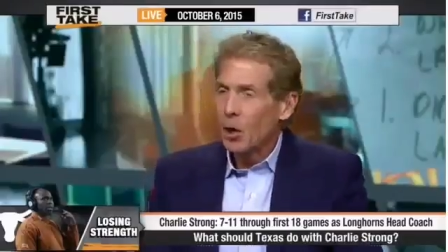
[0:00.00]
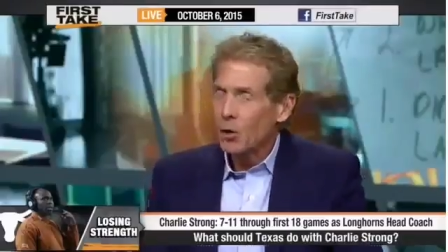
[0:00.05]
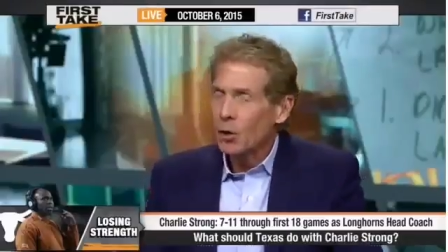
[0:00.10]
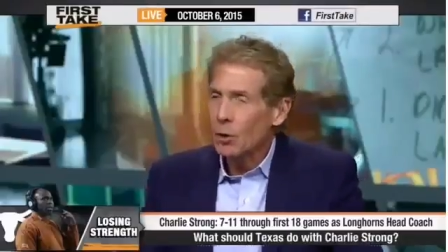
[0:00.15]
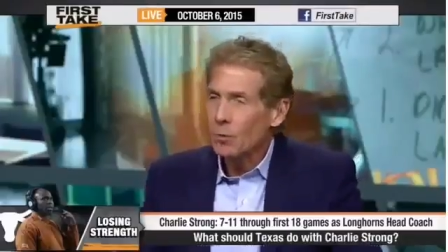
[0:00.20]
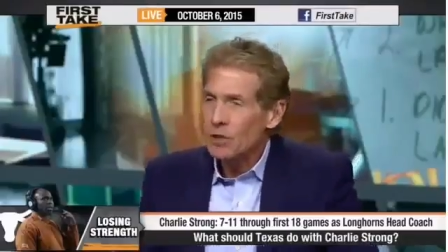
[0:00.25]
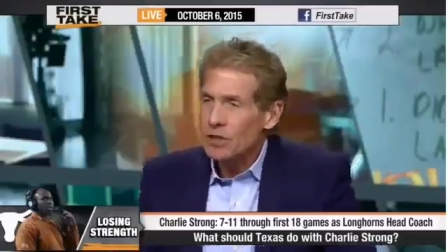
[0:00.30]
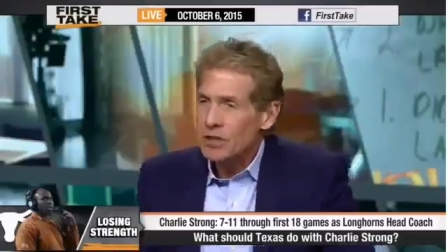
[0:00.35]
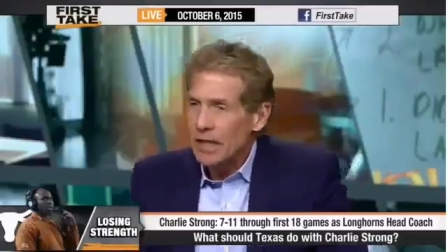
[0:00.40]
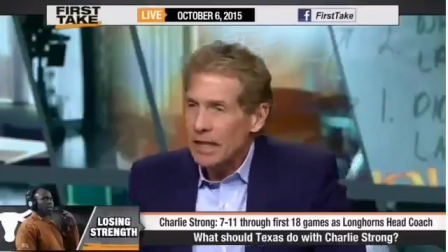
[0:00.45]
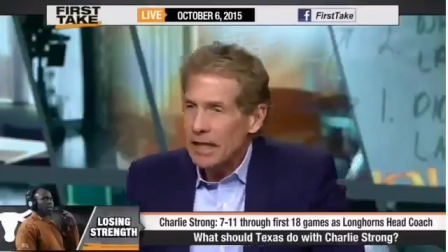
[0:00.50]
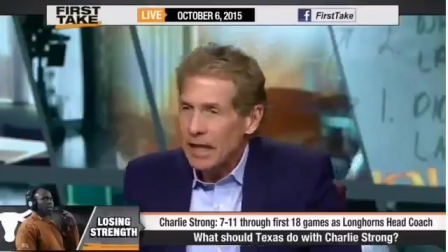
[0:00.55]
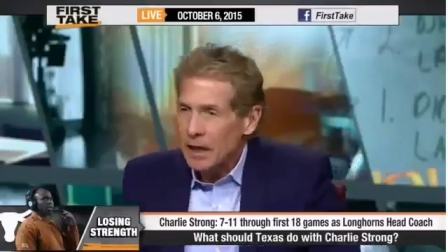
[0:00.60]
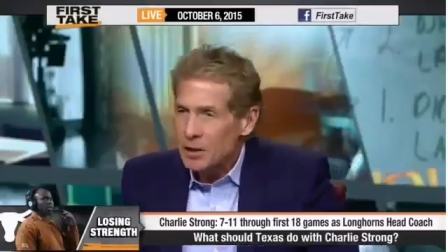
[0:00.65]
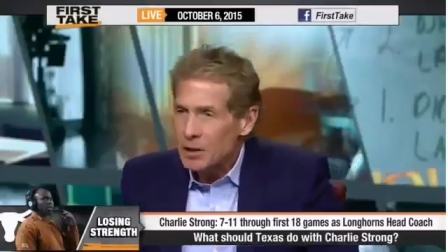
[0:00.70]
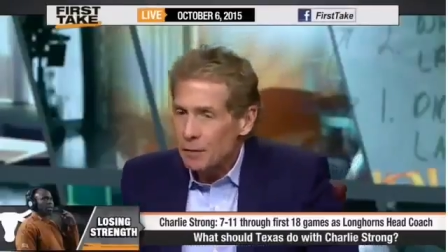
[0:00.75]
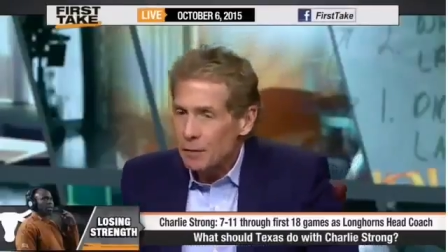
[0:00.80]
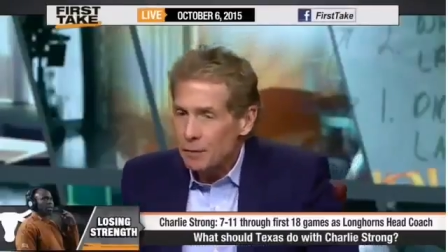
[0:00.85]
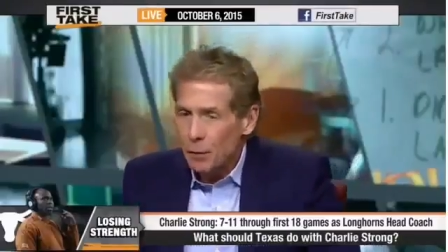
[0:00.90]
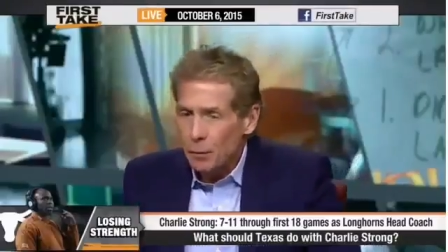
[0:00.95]
Oklahoma State
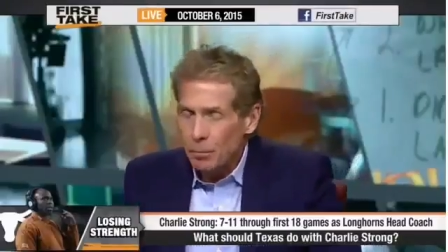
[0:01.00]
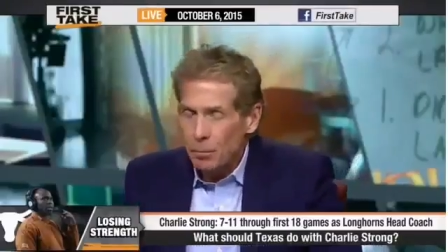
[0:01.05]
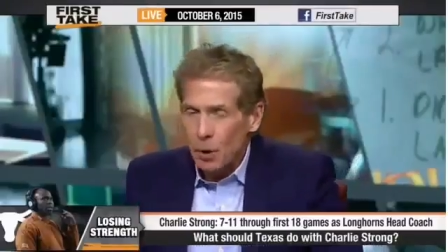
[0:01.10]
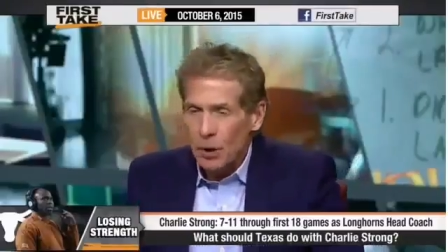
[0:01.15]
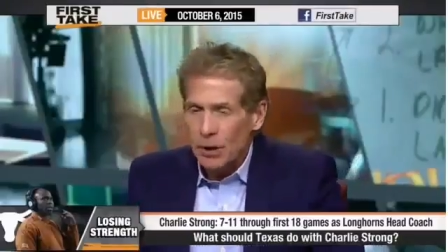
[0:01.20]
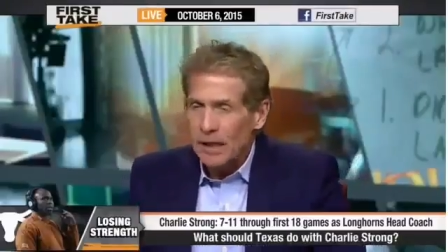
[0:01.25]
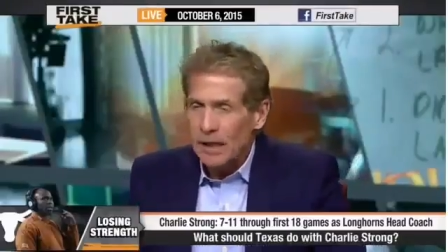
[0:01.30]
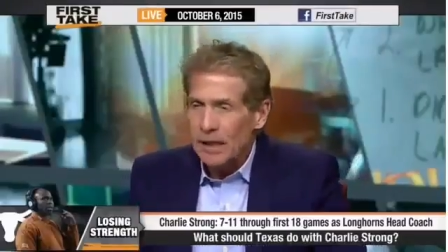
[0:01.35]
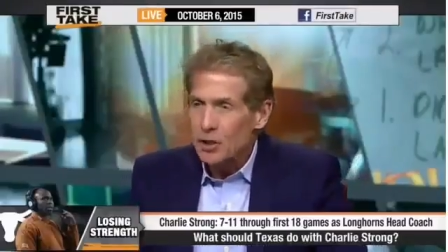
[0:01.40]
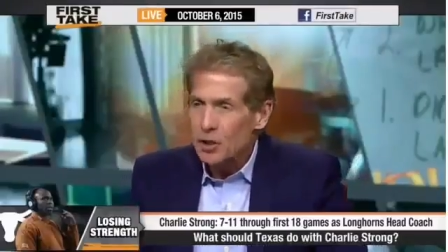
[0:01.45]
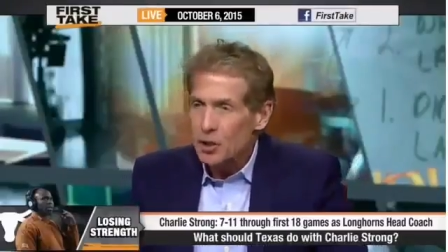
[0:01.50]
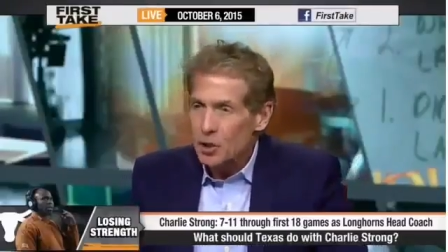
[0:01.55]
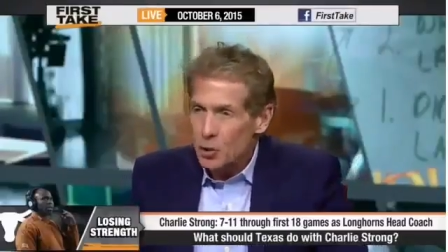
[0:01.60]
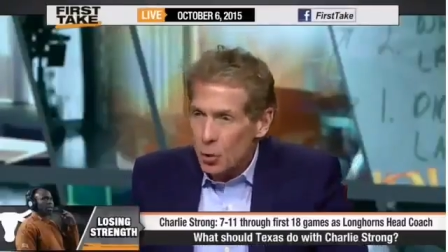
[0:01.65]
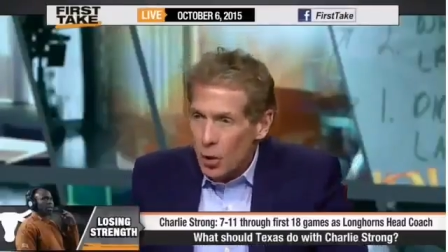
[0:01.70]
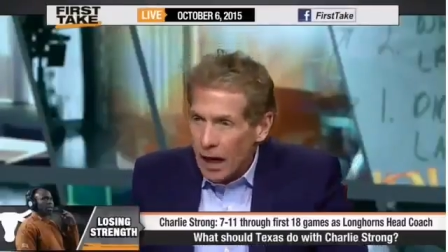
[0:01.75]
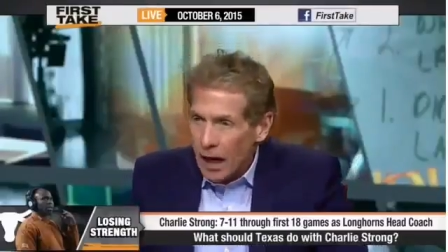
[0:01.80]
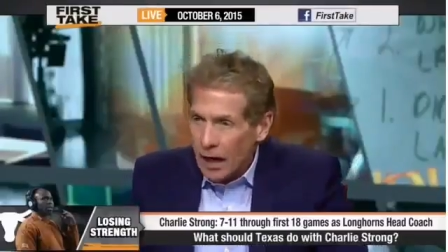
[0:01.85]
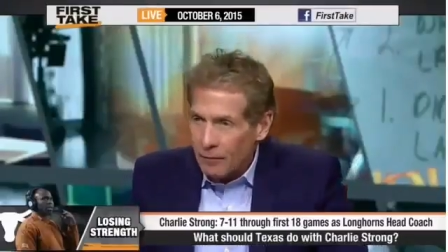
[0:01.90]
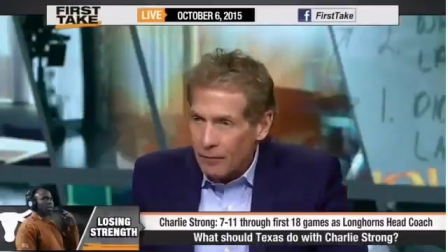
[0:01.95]
has the football and is
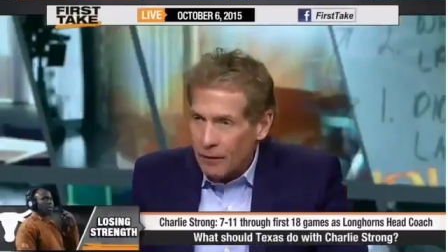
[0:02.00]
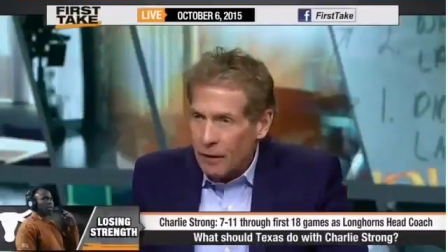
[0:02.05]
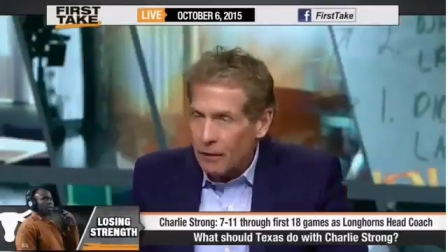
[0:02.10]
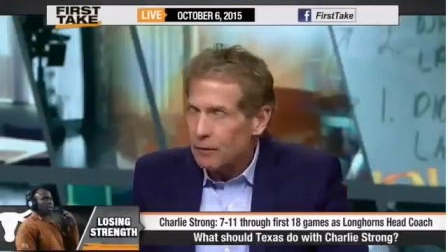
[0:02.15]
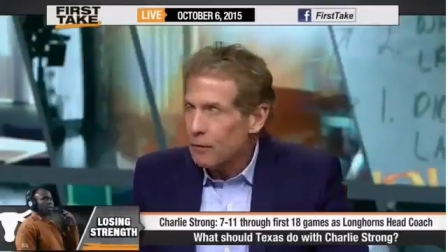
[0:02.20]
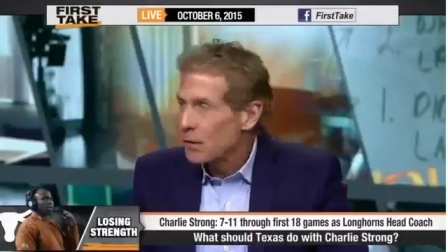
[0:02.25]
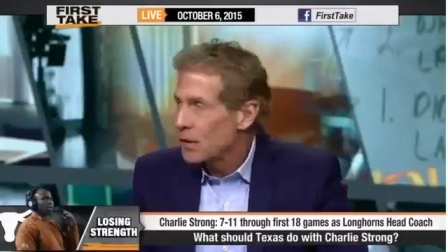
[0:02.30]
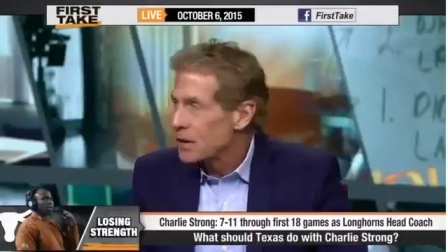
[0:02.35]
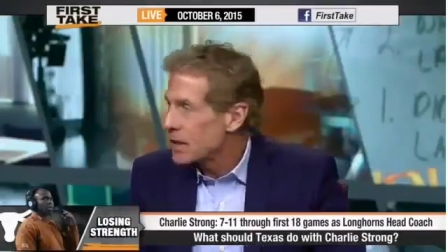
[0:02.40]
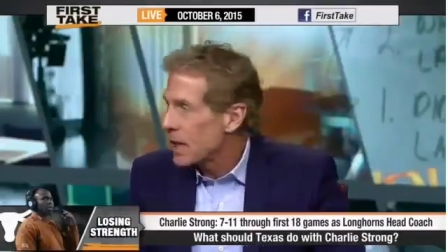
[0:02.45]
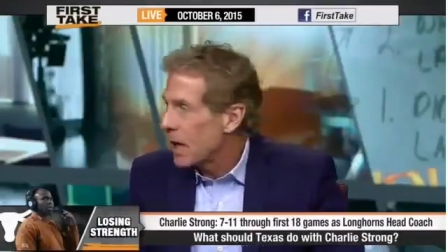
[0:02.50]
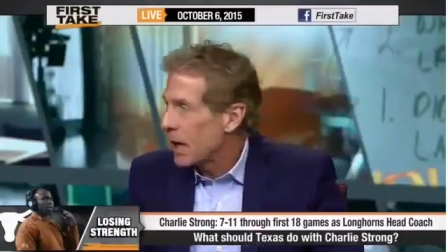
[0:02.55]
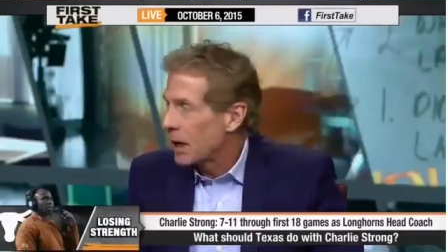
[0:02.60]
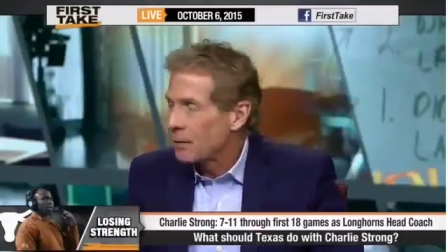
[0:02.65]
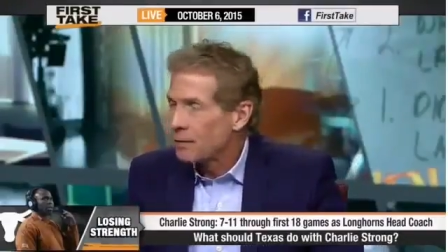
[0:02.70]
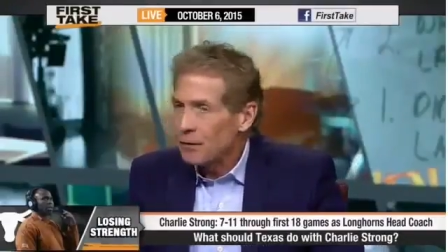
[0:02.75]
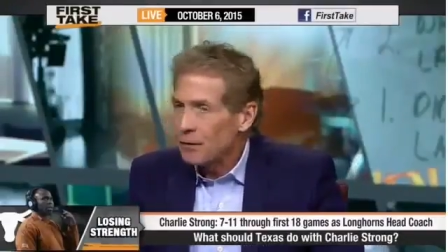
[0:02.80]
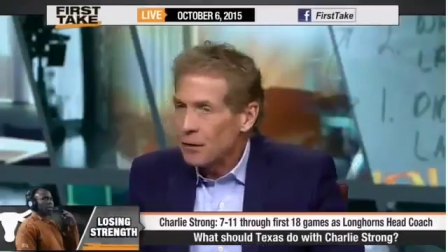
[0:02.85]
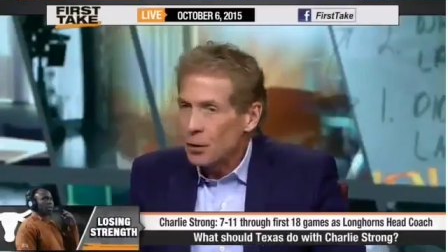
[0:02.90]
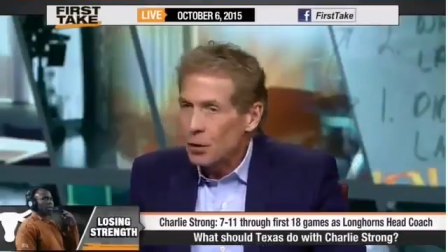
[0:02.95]
driving for the
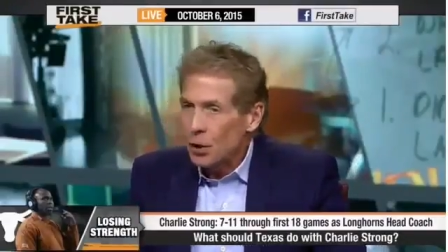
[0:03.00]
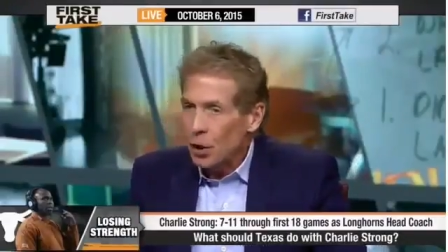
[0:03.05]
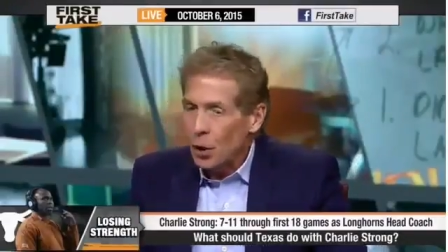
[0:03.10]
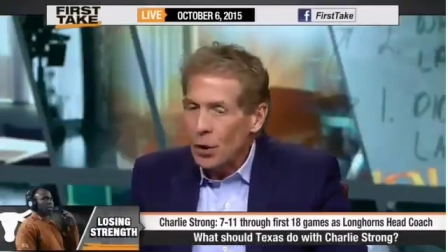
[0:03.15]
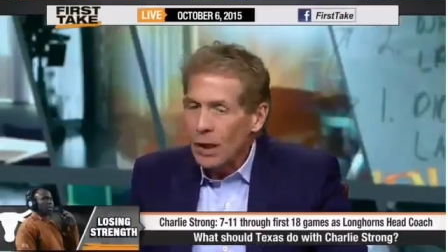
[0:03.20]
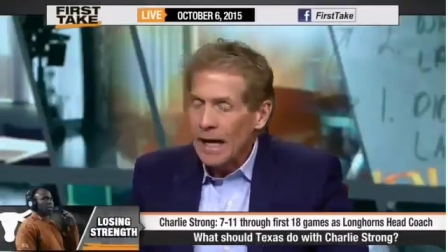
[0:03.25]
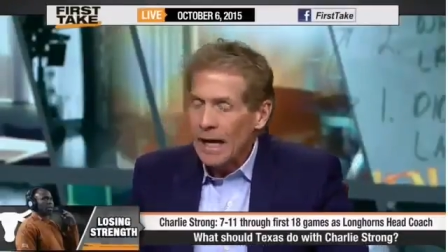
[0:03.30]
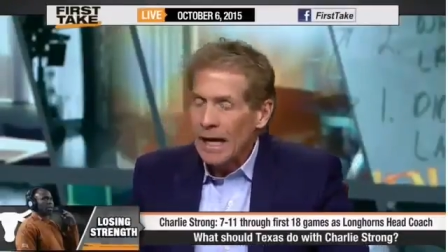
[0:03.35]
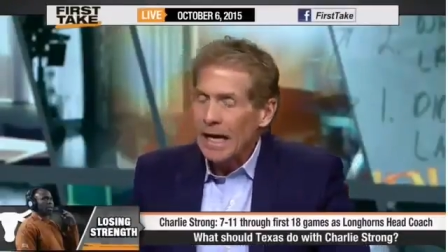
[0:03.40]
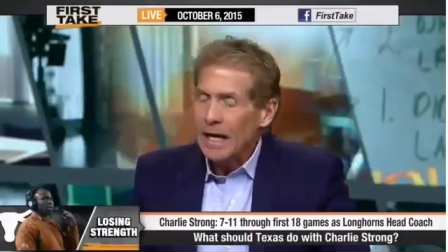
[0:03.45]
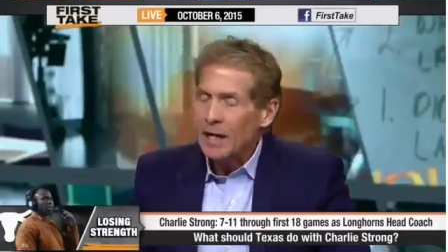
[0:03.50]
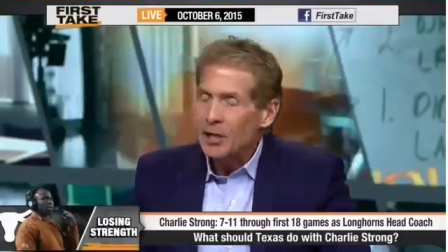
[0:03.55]
tying field goal,